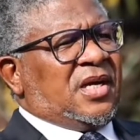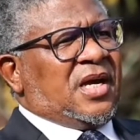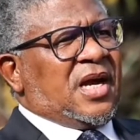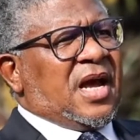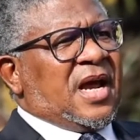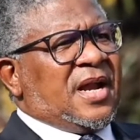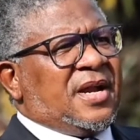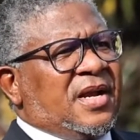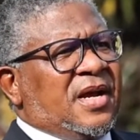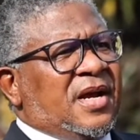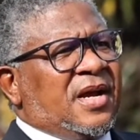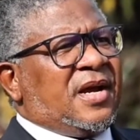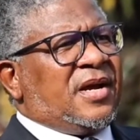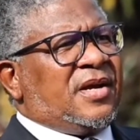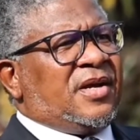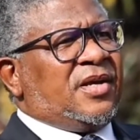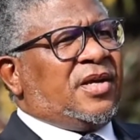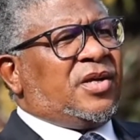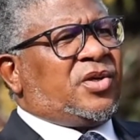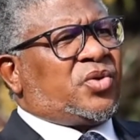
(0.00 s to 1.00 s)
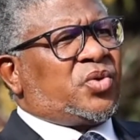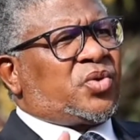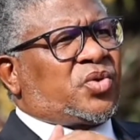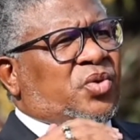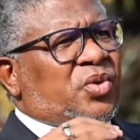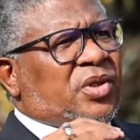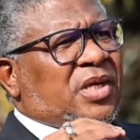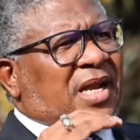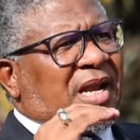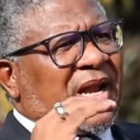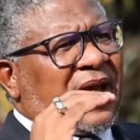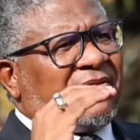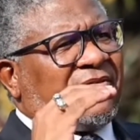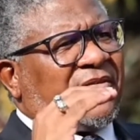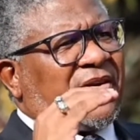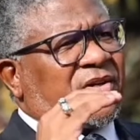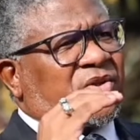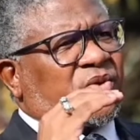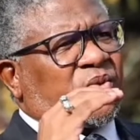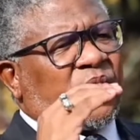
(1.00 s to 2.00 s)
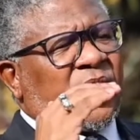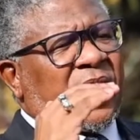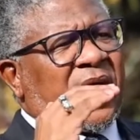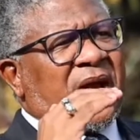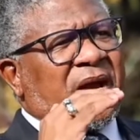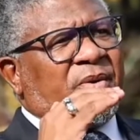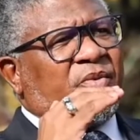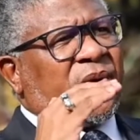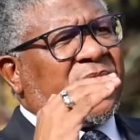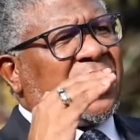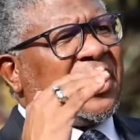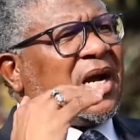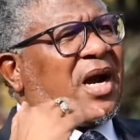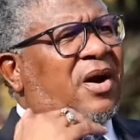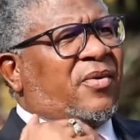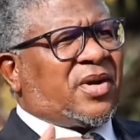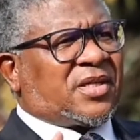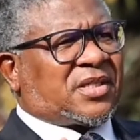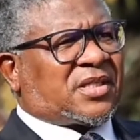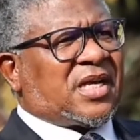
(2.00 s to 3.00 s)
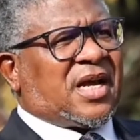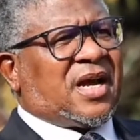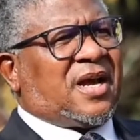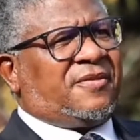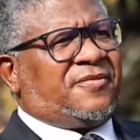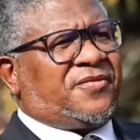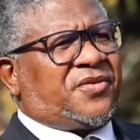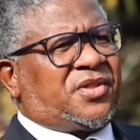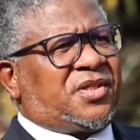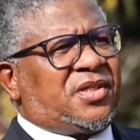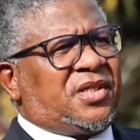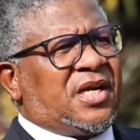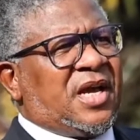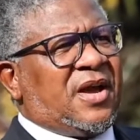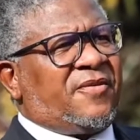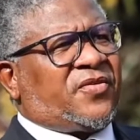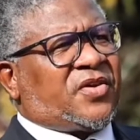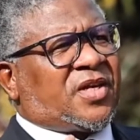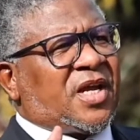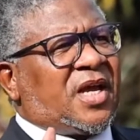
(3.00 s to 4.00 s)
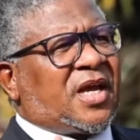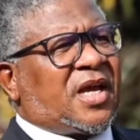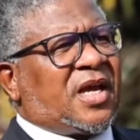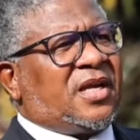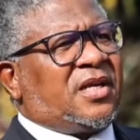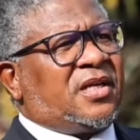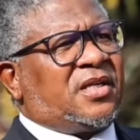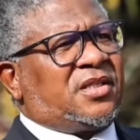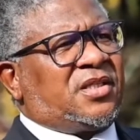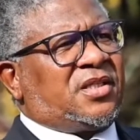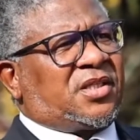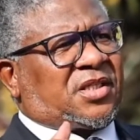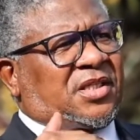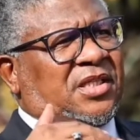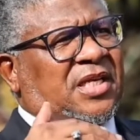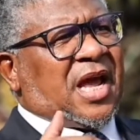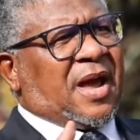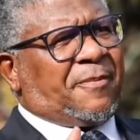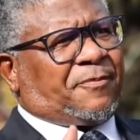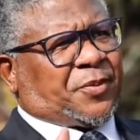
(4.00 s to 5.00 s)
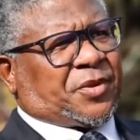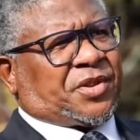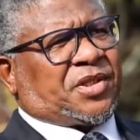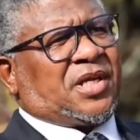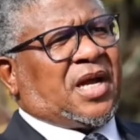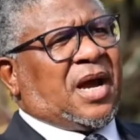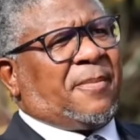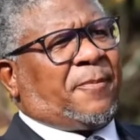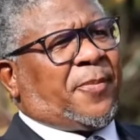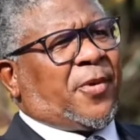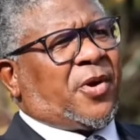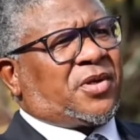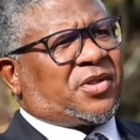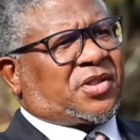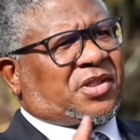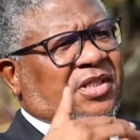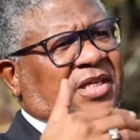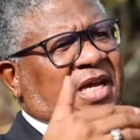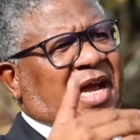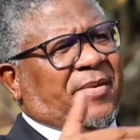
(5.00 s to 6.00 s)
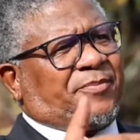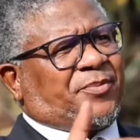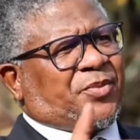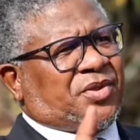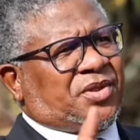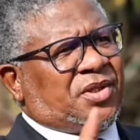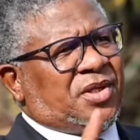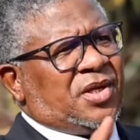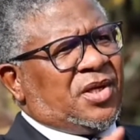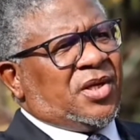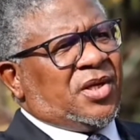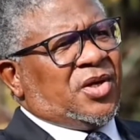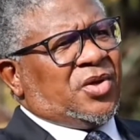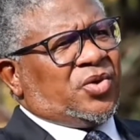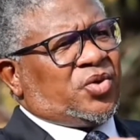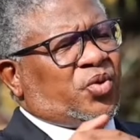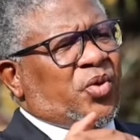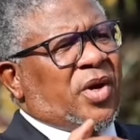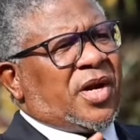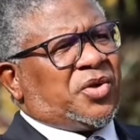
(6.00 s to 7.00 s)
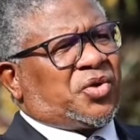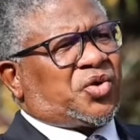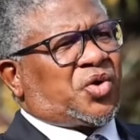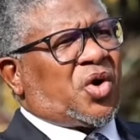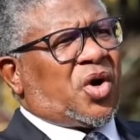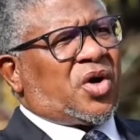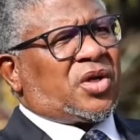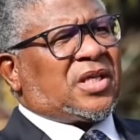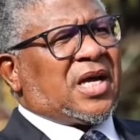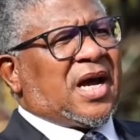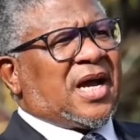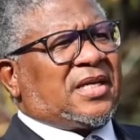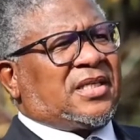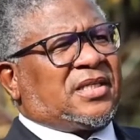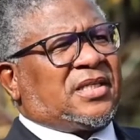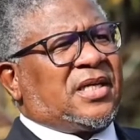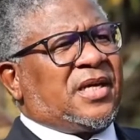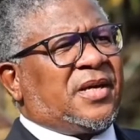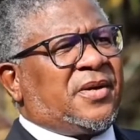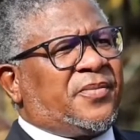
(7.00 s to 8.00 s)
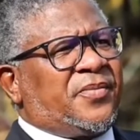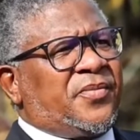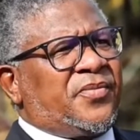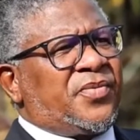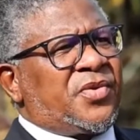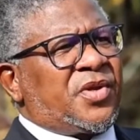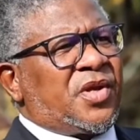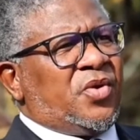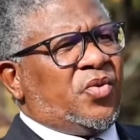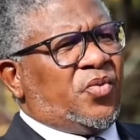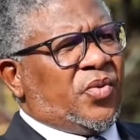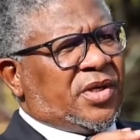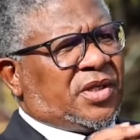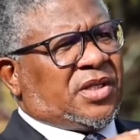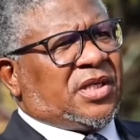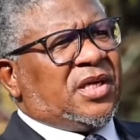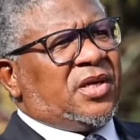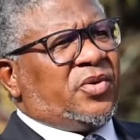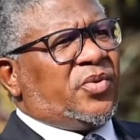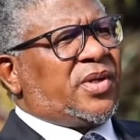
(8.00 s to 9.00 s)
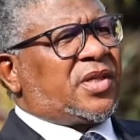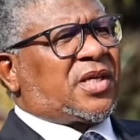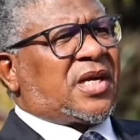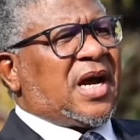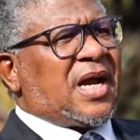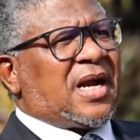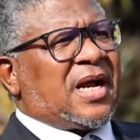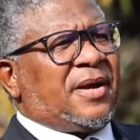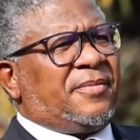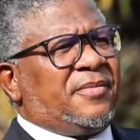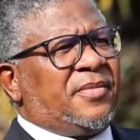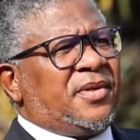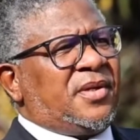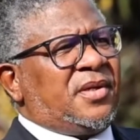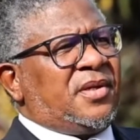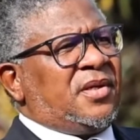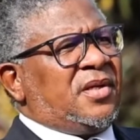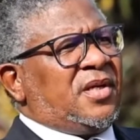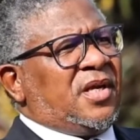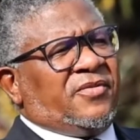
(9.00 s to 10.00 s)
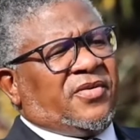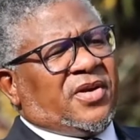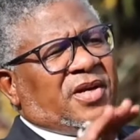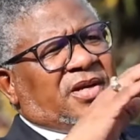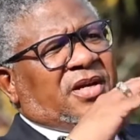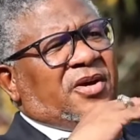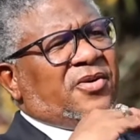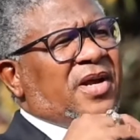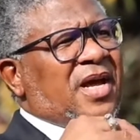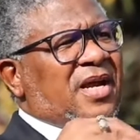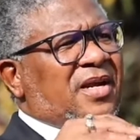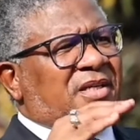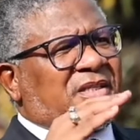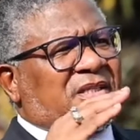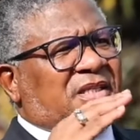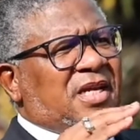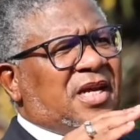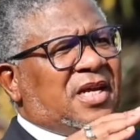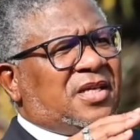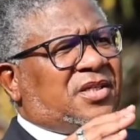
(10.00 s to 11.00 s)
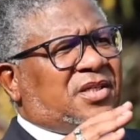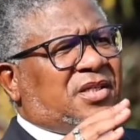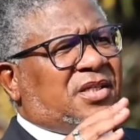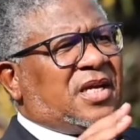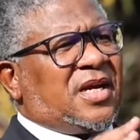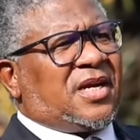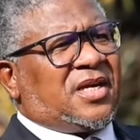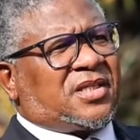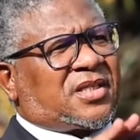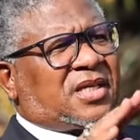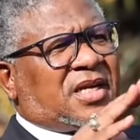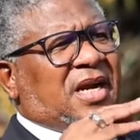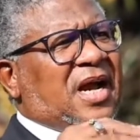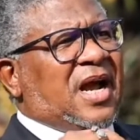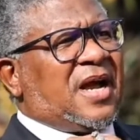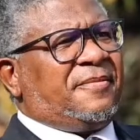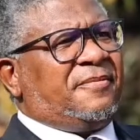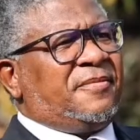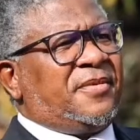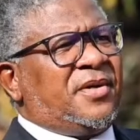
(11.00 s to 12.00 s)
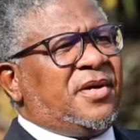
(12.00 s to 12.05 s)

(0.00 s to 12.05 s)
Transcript: And it is to the levels where we ourselves have taken steps upon steps to ensure that we deal with crime. Even in the United States, there is crime.